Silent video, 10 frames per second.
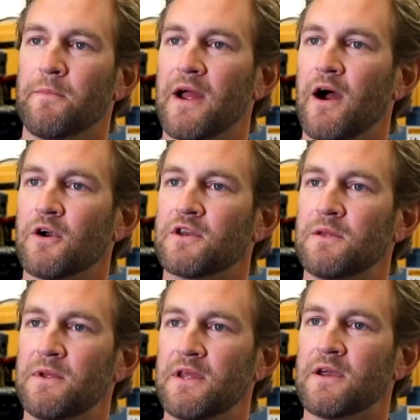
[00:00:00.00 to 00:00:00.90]
by
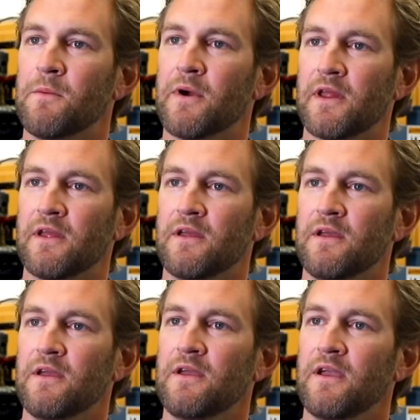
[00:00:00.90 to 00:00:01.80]
RTP Company.
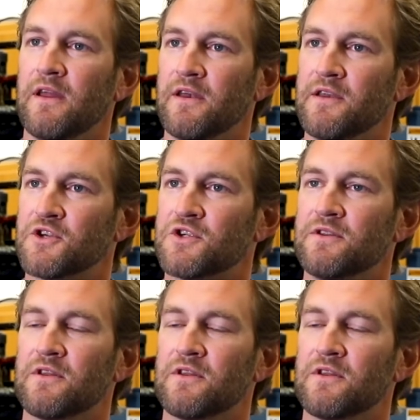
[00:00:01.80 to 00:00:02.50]
In addition,